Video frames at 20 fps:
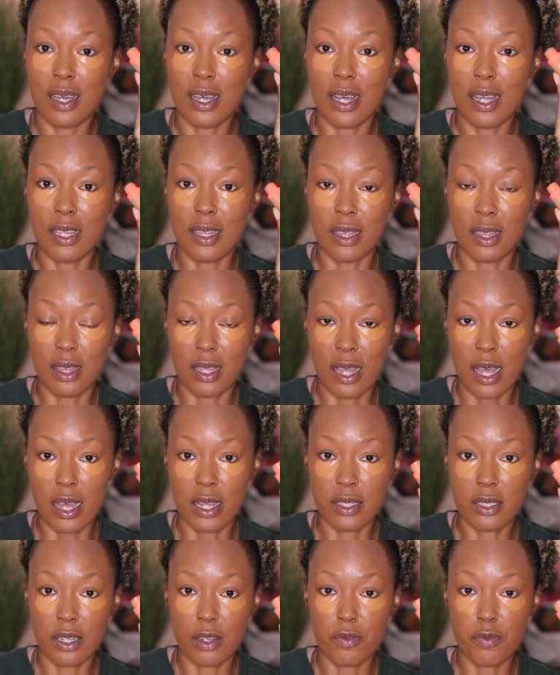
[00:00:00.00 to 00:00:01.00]
a
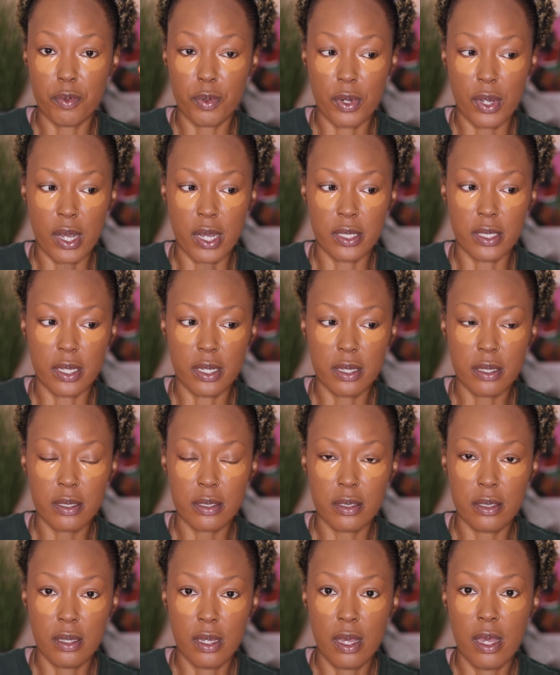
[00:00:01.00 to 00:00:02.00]
lot of product.
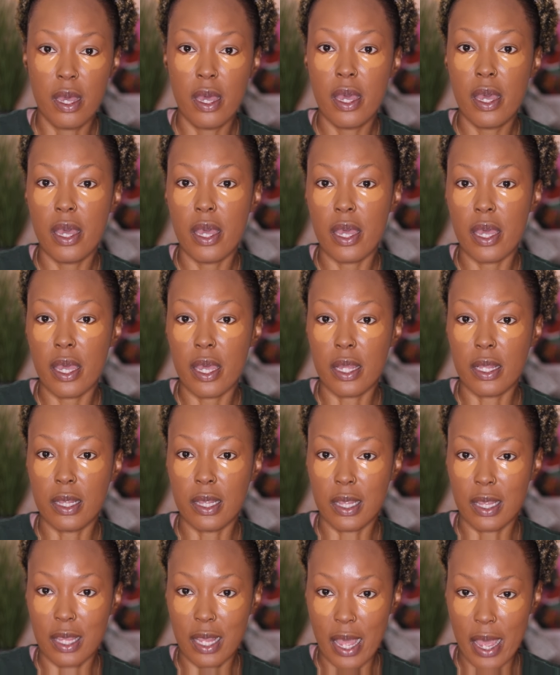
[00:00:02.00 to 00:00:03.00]
It
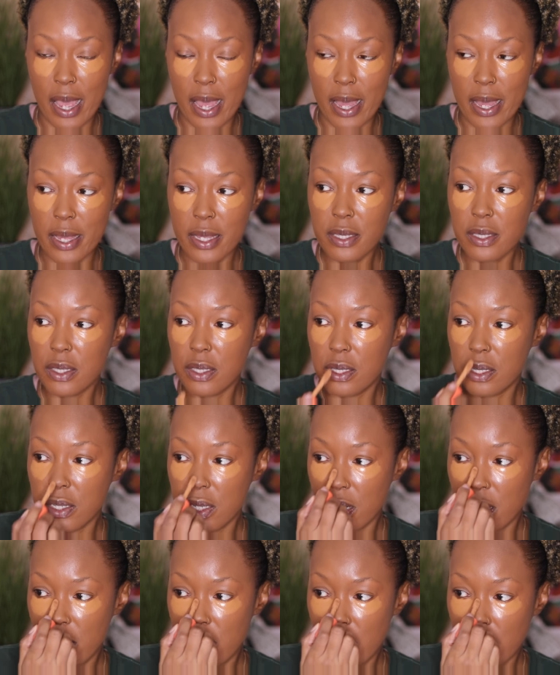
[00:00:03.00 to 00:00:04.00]
lasts
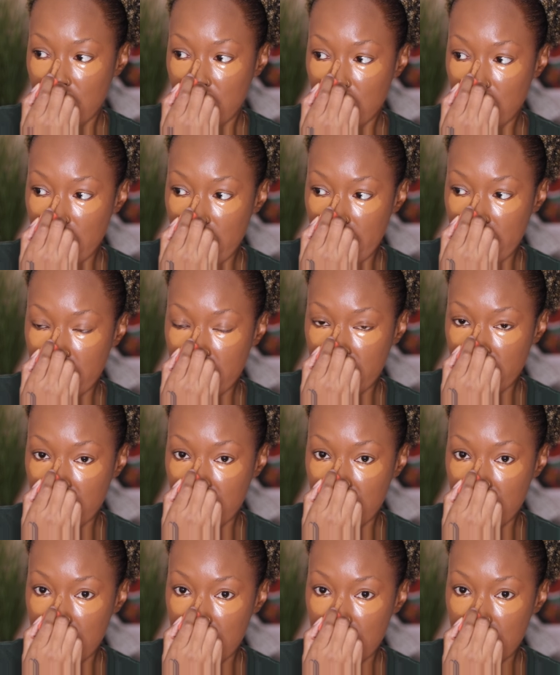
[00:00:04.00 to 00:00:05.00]
like
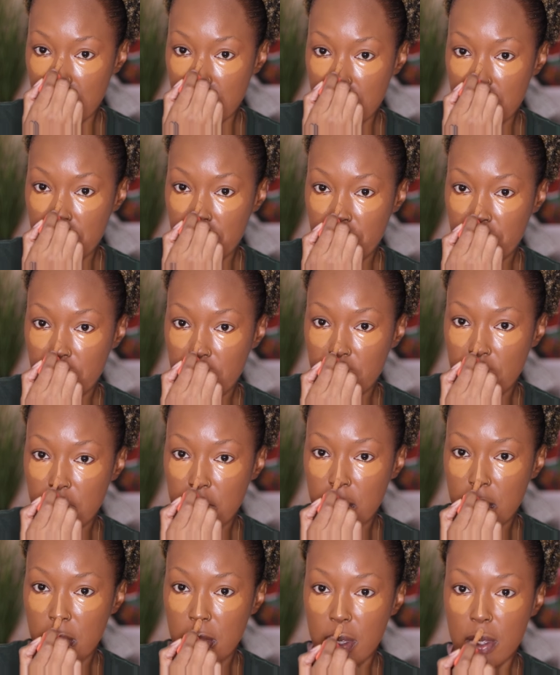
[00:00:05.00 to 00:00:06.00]
the
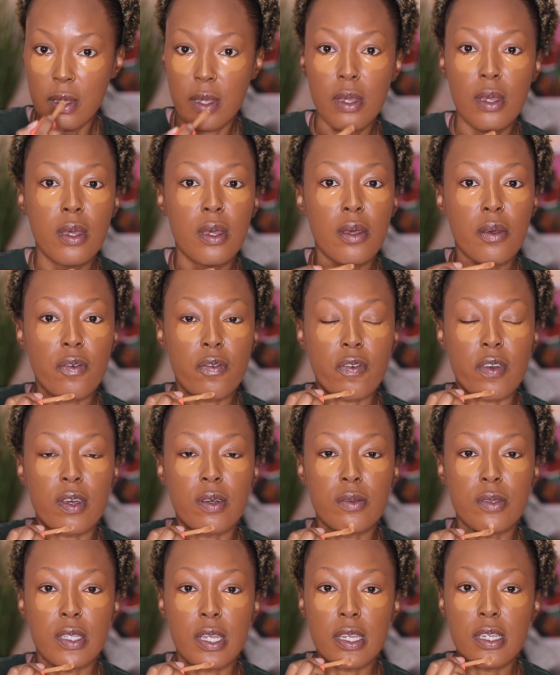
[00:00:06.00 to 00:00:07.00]

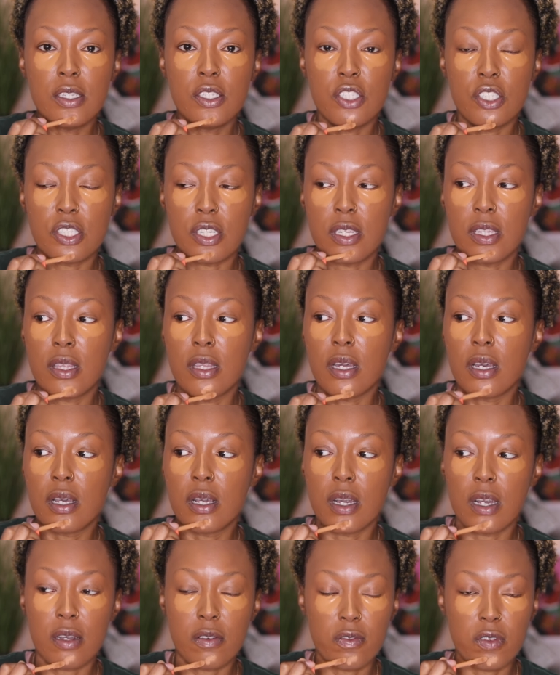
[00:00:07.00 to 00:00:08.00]
foundation, the
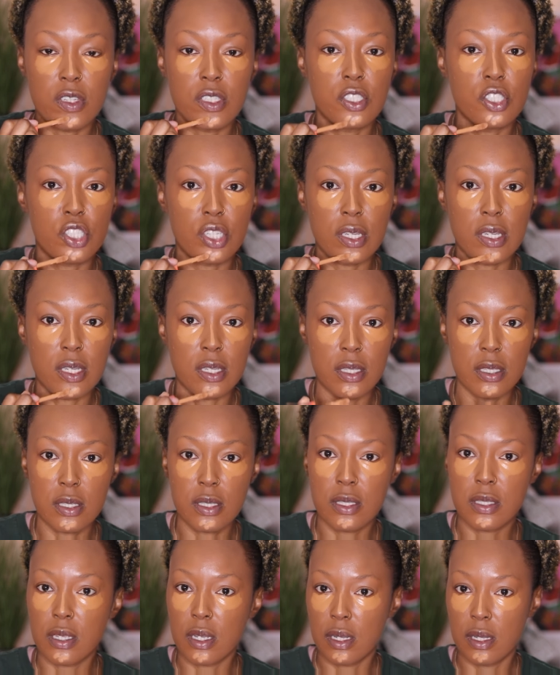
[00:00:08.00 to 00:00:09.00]
coverage
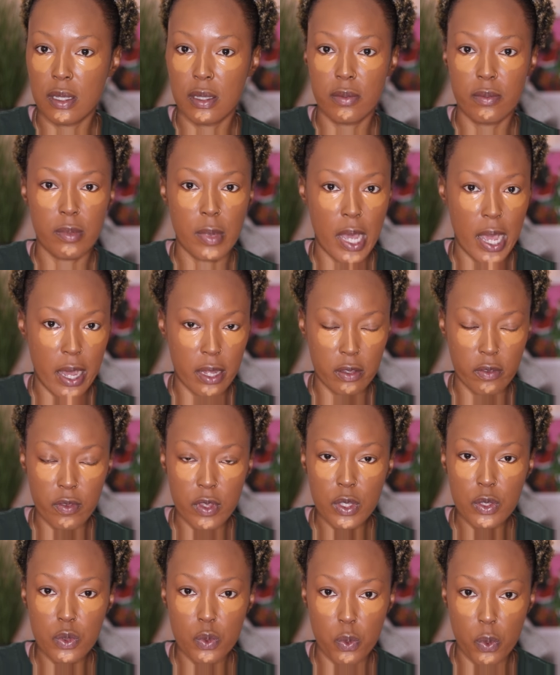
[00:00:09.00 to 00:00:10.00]
is out of
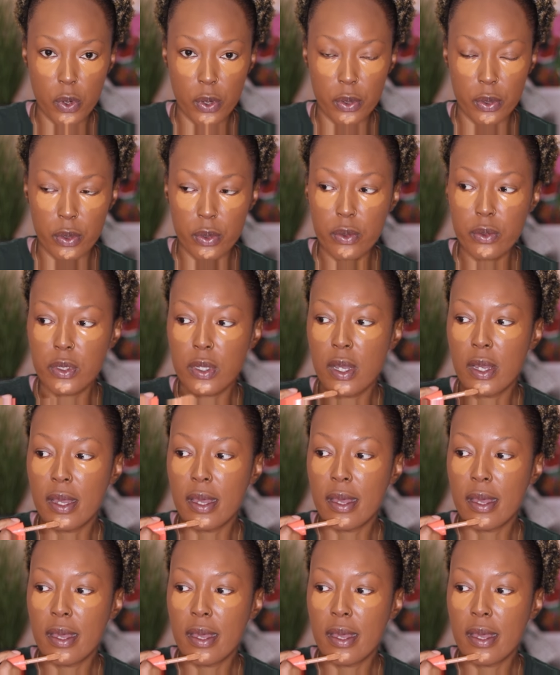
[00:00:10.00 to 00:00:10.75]
this world.